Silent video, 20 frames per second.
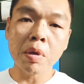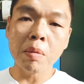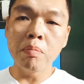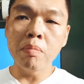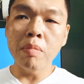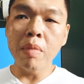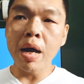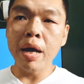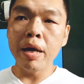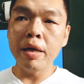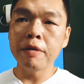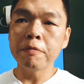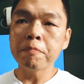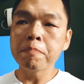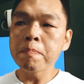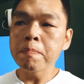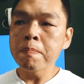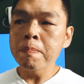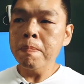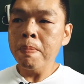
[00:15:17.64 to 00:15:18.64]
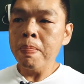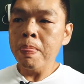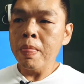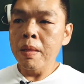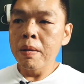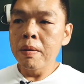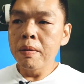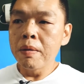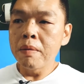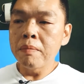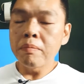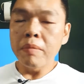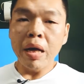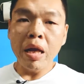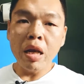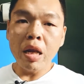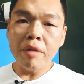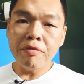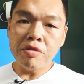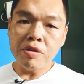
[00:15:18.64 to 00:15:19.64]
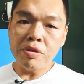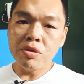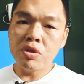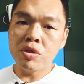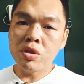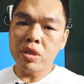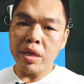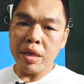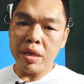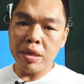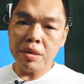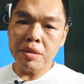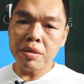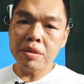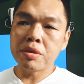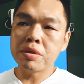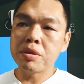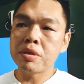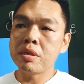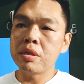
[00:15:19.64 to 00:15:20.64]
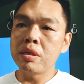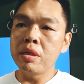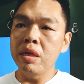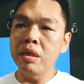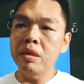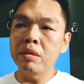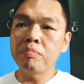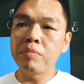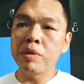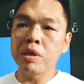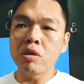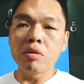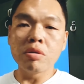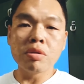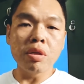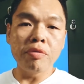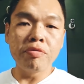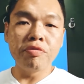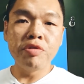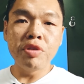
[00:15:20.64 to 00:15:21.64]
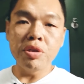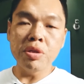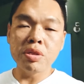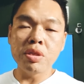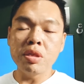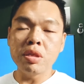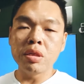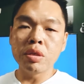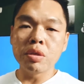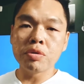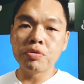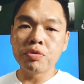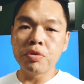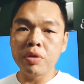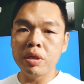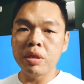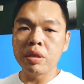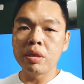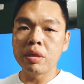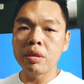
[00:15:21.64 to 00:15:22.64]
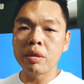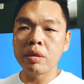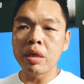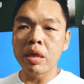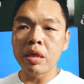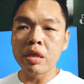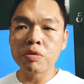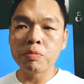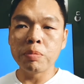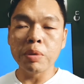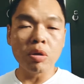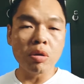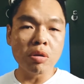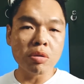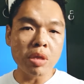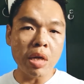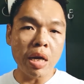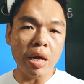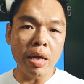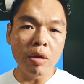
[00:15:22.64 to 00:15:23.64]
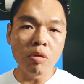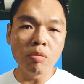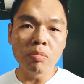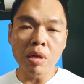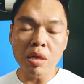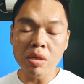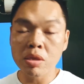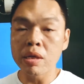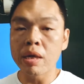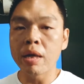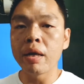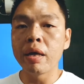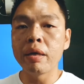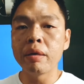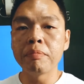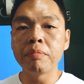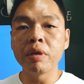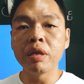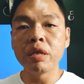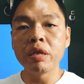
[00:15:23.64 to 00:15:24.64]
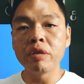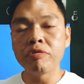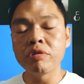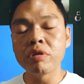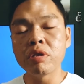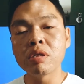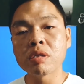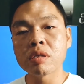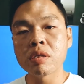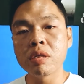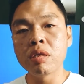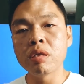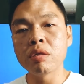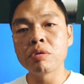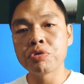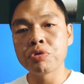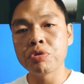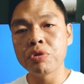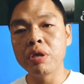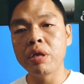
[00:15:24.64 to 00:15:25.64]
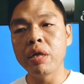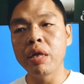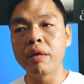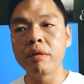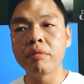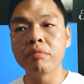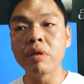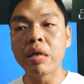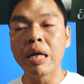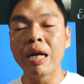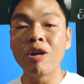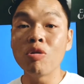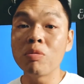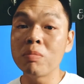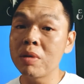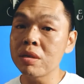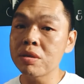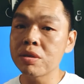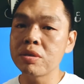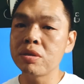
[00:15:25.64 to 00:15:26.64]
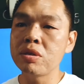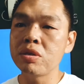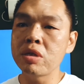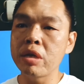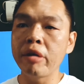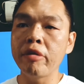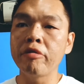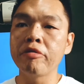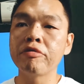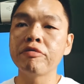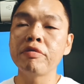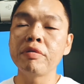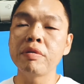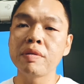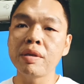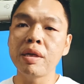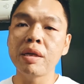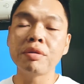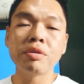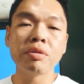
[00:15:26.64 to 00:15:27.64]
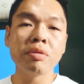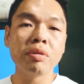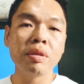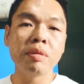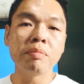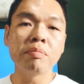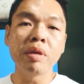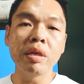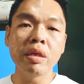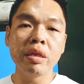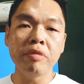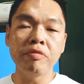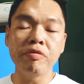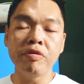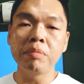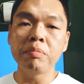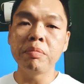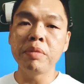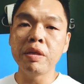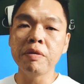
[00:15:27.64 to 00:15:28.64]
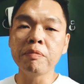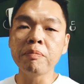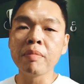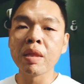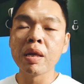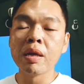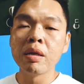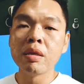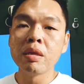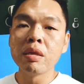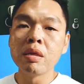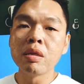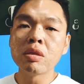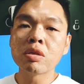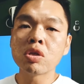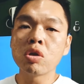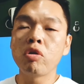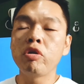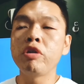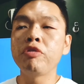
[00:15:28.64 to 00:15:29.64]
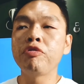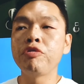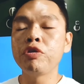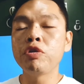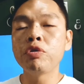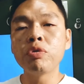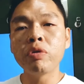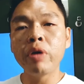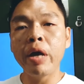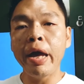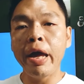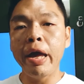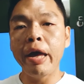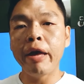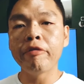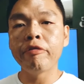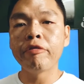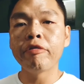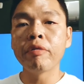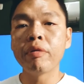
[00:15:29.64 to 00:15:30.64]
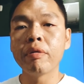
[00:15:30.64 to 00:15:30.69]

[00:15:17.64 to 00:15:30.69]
my my life is changed in because of this industry that is because how much i believe in this industry and how much jeff is actually believe in me so if you have